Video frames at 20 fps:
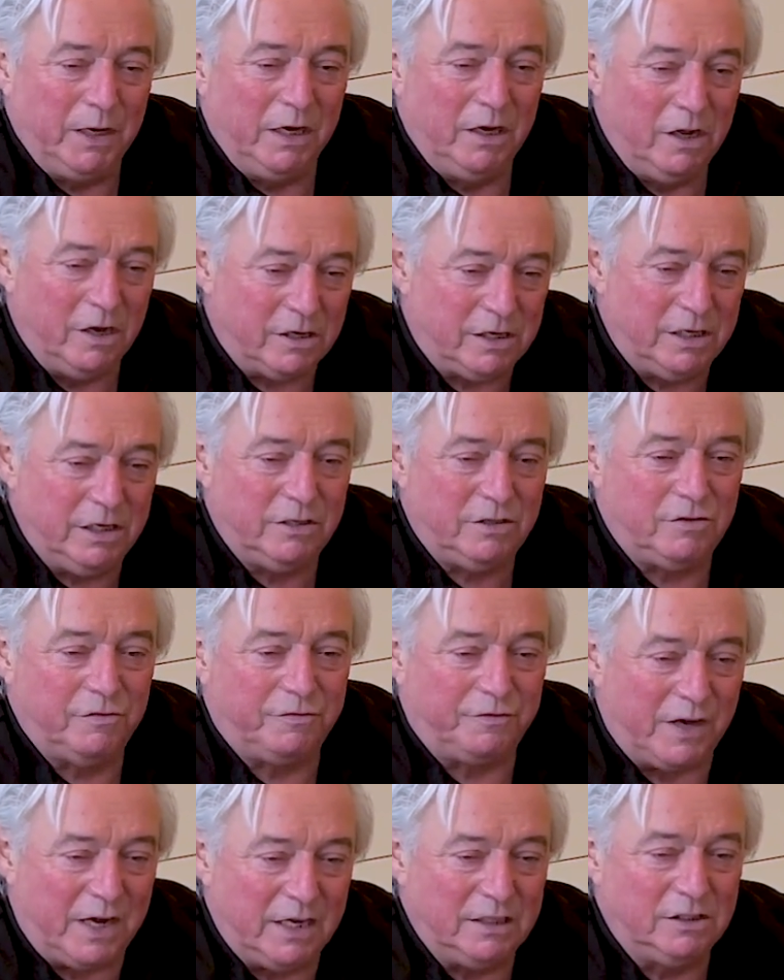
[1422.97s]
lucky to
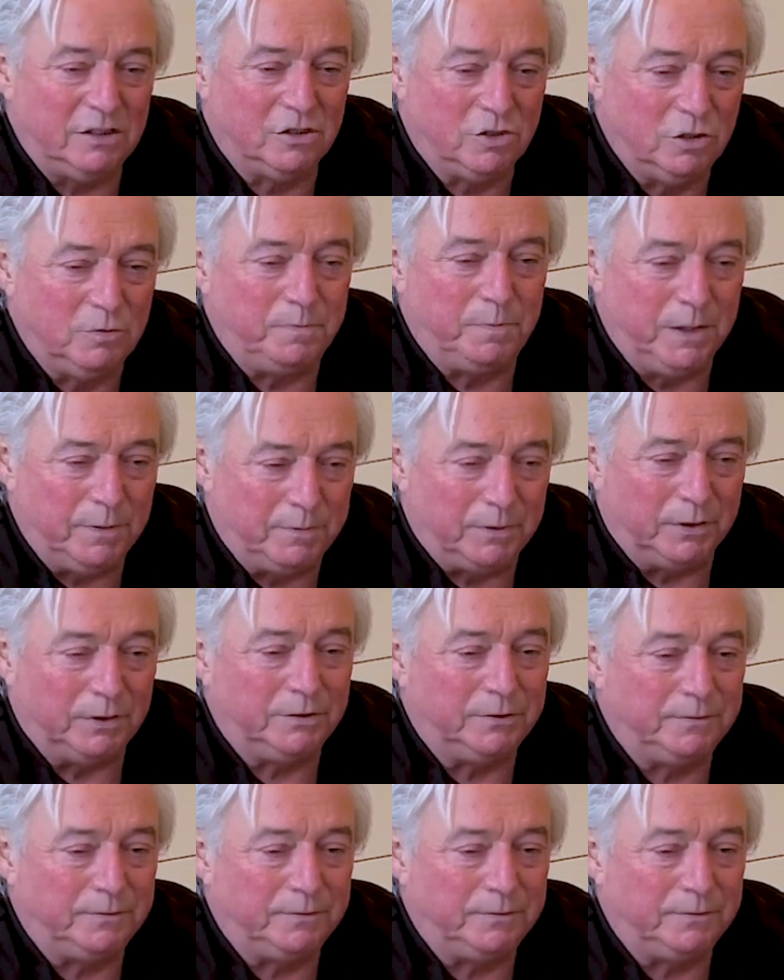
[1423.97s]
find the good people.